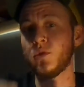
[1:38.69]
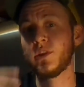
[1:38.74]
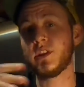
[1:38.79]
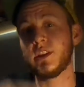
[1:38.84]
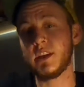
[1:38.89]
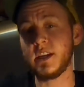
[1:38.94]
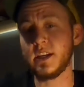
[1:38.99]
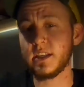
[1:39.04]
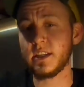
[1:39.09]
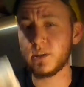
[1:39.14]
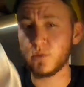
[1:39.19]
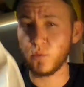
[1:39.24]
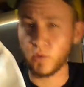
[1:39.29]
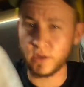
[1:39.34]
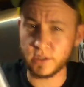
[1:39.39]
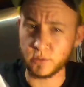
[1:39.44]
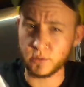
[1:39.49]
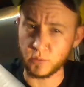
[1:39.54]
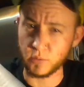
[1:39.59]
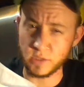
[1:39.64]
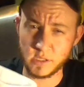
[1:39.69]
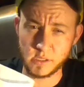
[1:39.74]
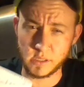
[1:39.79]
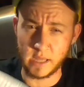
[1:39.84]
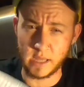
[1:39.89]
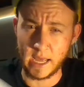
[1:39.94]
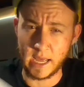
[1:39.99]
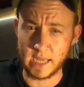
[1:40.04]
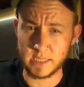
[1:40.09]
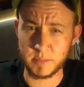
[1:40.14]
With these ones with the
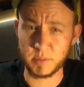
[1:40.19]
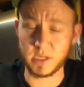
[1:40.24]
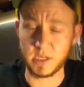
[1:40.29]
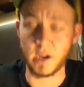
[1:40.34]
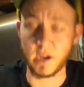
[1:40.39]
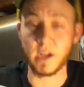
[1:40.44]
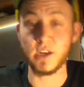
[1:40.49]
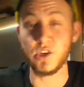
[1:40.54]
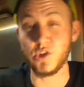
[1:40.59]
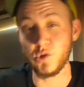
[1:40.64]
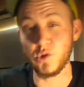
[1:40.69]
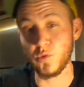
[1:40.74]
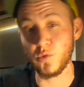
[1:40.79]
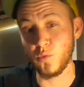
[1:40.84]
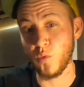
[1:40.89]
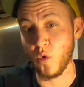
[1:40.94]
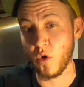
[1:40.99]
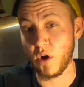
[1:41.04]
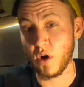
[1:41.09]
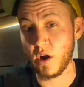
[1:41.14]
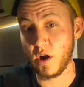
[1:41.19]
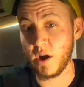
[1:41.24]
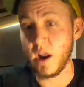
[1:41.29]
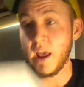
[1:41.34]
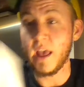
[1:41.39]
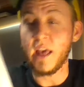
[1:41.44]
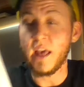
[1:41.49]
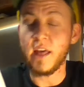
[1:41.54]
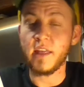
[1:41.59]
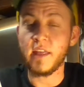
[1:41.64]
clasps, I do warn
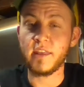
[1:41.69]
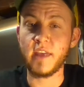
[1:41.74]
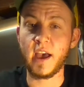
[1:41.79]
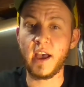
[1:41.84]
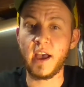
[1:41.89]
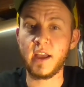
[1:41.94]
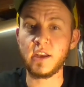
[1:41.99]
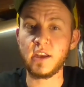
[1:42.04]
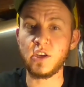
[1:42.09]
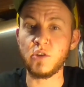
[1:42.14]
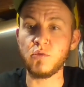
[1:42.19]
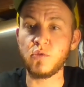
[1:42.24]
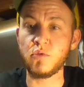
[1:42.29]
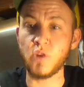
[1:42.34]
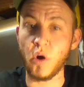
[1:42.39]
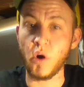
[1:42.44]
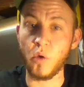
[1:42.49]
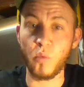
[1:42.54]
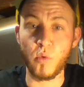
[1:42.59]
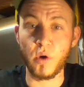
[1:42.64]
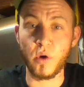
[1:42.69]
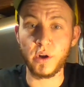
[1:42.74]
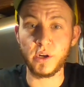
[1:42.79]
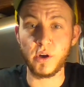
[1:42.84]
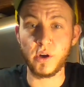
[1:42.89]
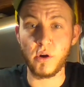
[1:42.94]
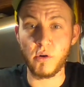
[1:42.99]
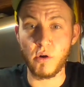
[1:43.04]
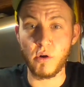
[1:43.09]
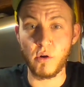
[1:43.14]
that you don't want to
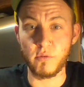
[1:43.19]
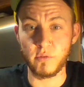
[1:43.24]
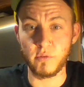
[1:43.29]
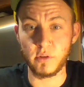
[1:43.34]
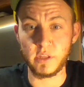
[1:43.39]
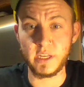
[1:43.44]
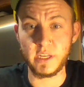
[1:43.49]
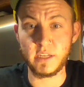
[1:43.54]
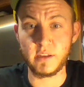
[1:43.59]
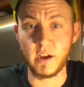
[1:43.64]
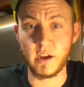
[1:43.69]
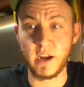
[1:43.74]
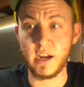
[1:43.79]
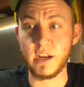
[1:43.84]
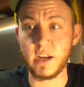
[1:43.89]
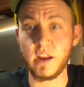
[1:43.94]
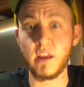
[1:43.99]
go overly tight.